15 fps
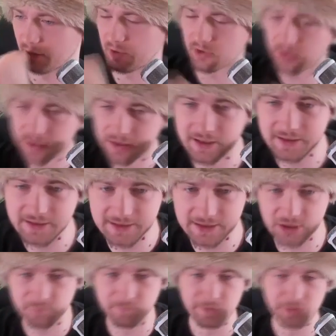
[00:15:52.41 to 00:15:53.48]
Am I gonna get this
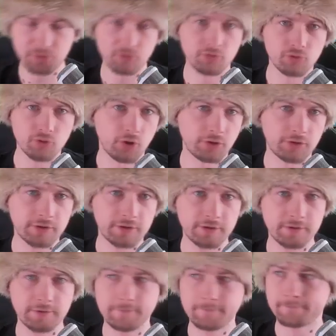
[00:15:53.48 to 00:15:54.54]
achievement or not?
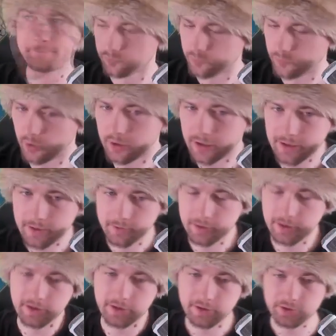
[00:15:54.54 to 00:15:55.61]
Okay,
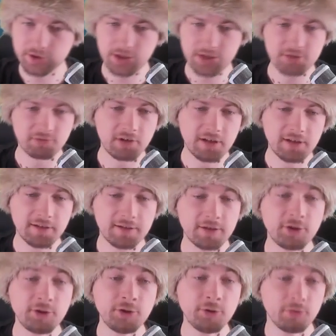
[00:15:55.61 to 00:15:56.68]
uh, just read
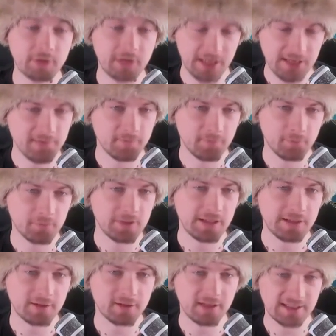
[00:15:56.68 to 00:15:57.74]
it. You can form the
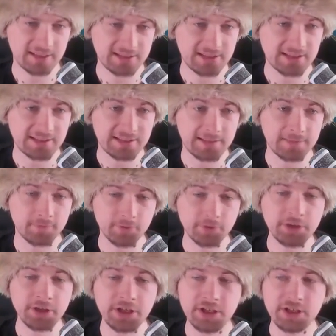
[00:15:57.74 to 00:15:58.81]
other tags just as I
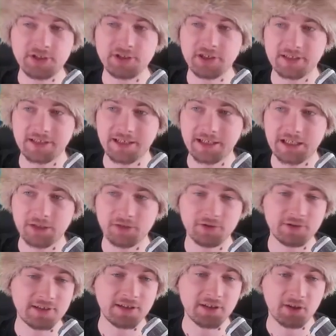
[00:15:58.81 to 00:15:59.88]
thought, just I cannot
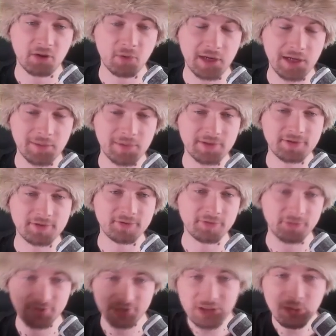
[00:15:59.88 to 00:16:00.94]
see the requirements. So
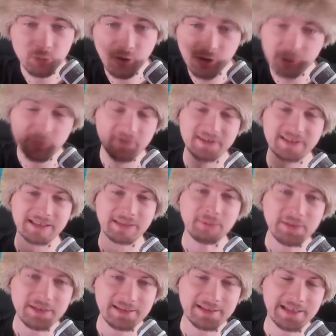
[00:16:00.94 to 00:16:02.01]
to see what princess I'm
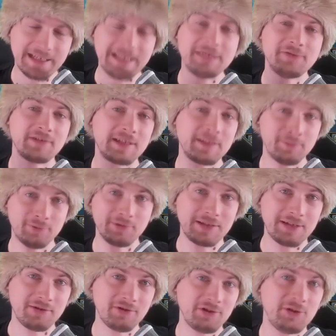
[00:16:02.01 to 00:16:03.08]
missing, I need to keep
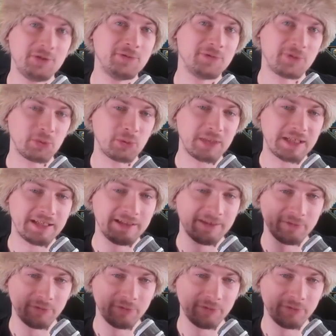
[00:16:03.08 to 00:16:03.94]
looking on E U four Wiki.